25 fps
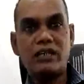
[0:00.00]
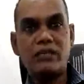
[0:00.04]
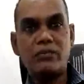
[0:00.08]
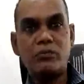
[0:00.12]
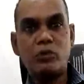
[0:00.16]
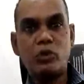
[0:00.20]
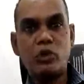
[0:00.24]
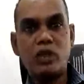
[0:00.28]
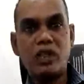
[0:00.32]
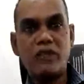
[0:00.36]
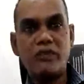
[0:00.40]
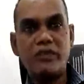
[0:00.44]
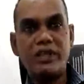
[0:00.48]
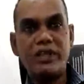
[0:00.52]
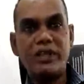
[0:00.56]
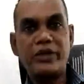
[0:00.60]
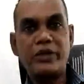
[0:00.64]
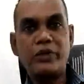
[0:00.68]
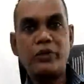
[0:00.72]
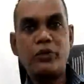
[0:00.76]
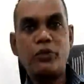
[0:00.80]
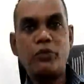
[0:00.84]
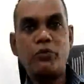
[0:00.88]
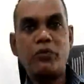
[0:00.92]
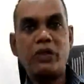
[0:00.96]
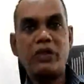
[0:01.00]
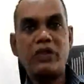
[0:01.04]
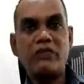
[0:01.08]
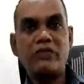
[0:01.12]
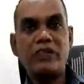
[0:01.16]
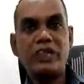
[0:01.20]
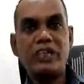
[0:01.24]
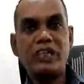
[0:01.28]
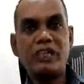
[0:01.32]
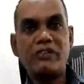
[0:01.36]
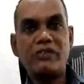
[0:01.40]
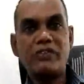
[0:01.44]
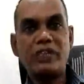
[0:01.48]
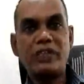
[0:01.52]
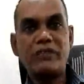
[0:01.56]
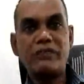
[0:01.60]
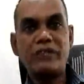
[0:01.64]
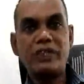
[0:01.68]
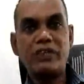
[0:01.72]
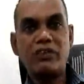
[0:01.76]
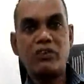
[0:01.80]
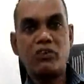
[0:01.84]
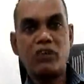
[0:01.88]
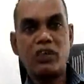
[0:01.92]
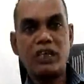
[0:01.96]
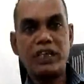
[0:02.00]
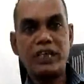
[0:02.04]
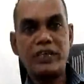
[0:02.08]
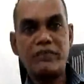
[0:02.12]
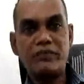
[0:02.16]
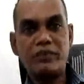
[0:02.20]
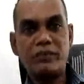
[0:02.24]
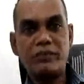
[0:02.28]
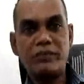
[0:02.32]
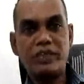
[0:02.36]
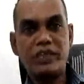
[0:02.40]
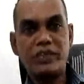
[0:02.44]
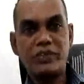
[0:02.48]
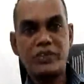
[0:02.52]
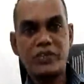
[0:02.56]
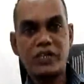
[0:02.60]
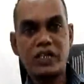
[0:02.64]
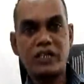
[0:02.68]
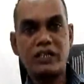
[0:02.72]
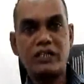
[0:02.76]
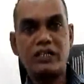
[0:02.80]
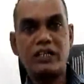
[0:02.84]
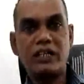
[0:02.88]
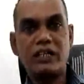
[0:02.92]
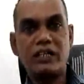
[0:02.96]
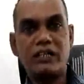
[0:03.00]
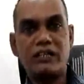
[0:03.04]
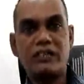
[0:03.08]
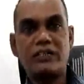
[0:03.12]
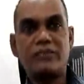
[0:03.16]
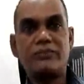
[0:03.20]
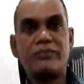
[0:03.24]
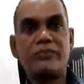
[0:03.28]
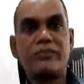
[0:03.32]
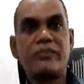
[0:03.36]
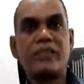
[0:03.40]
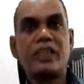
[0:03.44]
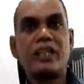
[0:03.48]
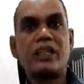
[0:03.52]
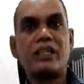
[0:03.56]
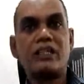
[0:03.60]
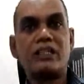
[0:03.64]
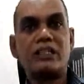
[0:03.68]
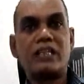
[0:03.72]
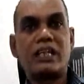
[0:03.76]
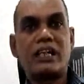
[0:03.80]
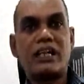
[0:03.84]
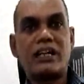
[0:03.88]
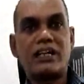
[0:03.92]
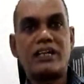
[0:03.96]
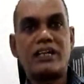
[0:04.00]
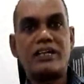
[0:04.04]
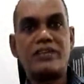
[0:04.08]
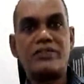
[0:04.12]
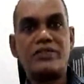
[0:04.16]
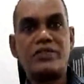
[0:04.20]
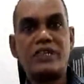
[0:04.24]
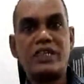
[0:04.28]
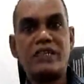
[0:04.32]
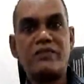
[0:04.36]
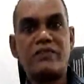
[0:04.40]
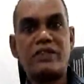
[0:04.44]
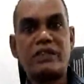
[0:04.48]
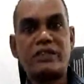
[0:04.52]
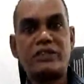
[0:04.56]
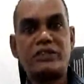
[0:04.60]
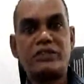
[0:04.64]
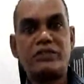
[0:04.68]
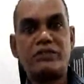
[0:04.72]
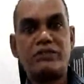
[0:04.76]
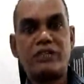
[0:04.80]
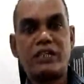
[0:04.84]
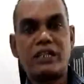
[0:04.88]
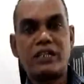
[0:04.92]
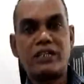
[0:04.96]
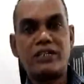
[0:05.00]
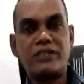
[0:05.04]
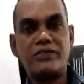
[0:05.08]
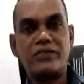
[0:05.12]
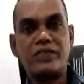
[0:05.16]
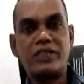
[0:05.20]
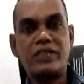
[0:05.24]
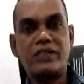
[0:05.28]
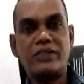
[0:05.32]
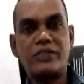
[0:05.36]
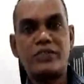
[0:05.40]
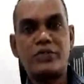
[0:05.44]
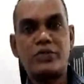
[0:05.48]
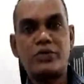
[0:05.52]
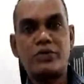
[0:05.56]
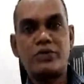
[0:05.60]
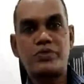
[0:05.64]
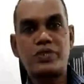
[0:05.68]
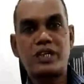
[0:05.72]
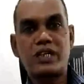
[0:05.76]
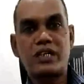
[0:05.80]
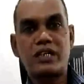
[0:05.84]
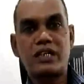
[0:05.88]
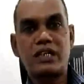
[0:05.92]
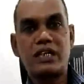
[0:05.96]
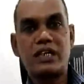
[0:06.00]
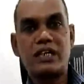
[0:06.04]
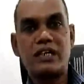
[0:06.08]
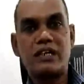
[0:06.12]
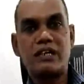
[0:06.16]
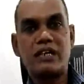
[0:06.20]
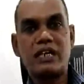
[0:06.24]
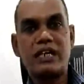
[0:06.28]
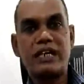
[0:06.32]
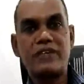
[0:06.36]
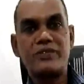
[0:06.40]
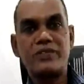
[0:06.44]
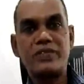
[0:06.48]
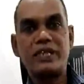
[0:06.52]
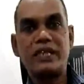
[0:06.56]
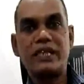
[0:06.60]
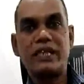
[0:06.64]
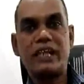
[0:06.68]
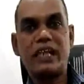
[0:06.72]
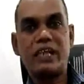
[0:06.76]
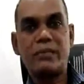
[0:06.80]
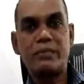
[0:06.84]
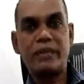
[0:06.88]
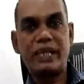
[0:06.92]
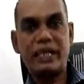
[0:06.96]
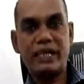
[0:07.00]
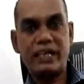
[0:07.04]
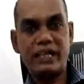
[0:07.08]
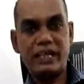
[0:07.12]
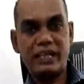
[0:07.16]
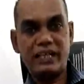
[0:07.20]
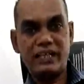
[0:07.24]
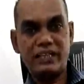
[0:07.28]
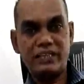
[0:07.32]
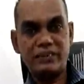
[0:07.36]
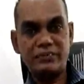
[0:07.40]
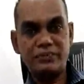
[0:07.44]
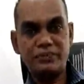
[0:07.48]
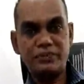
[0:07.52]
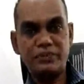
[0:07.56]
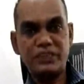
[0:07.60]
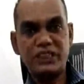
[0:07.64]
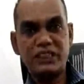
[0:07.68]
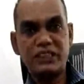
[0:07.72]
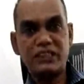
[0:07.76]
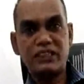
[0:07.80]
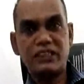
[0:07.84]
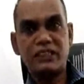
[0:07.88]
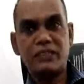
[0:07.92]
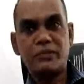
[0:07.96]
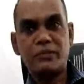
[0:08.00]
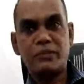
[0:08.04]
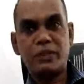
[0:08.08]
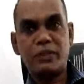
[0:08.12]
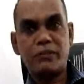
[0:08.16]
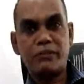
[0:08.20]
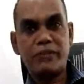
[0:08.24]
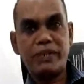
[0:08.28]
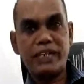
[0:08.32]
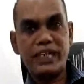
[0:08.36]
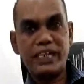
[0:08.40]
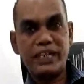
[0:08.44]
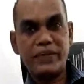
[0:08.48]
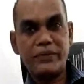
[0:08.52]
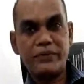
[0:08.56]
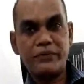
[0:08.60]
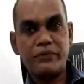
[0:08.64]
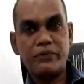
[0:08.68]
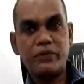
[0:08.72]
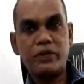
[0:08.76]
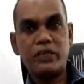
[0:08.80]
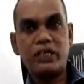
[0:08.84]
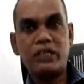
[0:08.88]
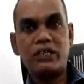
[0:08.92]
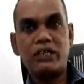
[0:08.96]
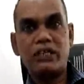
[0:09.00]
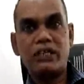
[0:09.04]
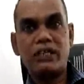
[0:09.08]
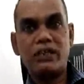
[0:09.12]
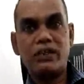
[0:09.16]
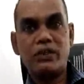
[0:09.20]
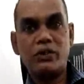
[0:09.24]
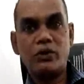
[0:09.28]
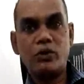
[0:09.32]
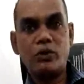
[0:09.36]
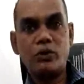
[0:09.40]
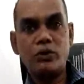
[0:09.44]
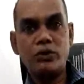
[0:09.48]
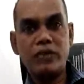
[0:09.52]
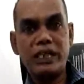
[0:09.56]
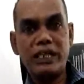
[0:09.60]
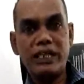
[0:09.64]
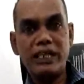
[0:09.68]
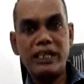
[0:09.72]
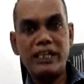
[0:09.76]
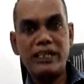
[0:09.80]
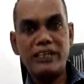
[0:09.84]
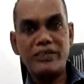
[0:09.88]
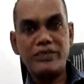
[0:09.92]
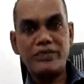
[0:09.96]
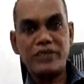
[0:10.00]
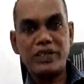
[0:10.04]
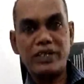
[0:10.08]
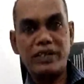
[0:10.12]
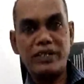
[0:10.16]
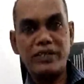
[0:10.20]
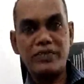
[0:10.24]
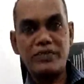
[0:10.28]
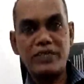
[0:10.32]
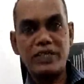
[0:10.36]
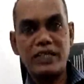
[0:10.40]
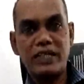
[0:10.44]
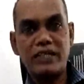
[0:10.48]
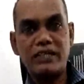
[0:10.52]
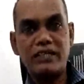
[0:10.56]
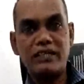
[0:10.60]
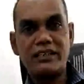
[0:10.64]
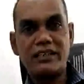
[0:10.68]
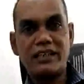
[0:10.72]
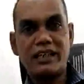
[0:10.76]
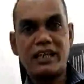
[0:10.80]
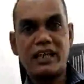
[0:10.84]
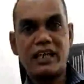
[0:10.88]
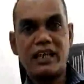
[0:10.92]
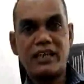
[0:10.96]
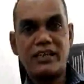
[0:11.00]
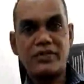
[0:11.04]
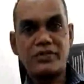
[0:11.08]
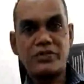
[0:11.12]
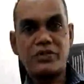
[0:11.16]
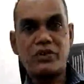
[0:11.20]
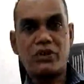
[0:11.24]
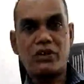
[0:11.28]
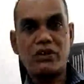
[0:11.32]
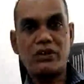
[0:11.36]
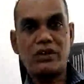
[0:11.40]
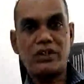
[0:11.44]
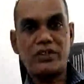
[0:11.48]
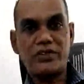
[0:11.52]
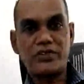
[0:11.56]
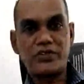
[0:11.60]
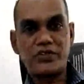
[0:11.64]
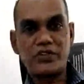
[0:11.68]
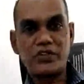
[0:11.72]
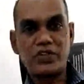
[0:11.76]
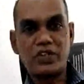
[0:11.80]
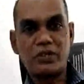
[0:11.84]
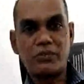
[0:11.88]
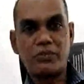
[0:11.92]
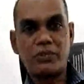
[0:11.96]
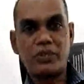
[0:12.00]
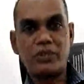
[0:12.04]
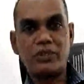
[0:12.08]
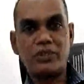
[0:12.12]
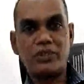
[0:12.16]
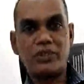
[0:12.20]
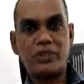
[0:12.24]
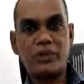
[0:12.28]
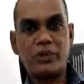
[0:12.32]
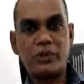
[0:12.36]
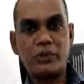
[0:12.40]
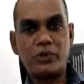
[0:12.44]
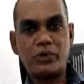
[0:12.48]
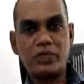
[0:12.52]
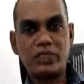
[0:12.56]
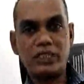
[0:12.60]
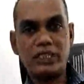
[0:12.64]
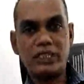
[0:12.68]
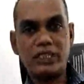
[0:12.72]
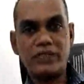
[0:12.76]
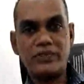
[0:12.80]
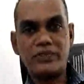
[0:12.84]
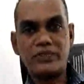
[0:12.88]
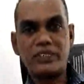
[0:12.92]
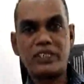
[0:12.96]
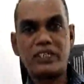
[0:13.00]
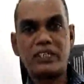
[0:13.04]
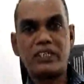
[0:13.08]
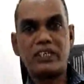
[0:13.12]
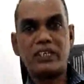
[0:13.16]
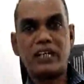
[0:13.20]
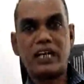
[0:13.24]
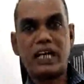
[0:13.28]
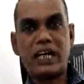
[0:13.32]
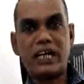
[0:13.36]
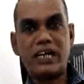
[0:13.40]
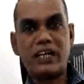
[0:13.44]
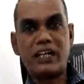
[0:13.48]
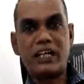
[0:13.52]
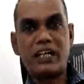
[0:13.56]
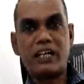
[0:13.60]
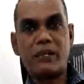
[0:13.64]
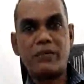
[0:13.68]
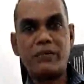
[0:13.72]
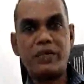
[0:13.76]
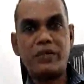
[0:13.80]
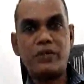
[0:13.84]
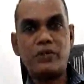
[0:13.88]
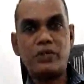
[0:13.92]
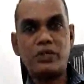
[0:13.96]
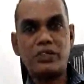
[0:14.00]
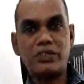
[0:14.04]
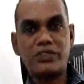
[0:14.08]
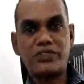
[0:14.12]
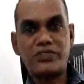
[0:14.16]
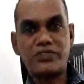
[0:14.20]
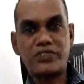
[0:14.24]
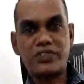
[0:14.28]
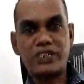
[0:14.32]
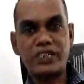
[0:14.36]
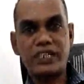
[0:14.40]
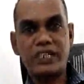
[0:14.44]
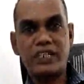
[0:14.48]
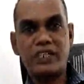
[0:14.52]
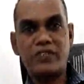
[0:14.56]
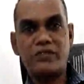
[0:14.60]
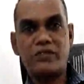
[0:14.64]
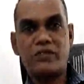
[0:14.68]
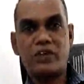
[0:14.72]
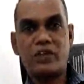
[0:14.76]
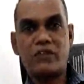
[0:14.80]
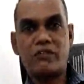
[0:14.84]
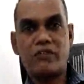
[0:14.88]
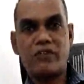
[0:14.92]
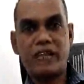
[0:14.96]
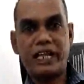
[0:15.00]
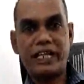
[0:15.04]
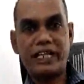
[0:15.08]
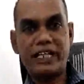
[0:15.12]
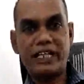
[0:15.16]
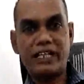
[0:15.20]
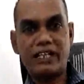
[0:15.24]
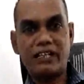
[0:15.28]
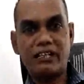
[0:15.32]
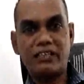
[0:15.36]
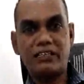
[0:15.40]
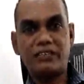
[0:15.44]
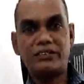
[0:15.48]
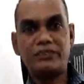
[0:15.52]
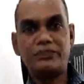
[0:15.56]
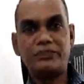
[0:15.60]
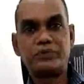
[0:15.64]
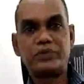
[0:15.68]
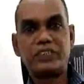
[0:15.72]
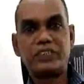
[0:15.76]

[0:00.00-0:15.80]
motivate you by way of giving wrong information that the currency issues are rising day by day. But believe, no Indian citizen has got disturbed due to this and coming to the street for fighting.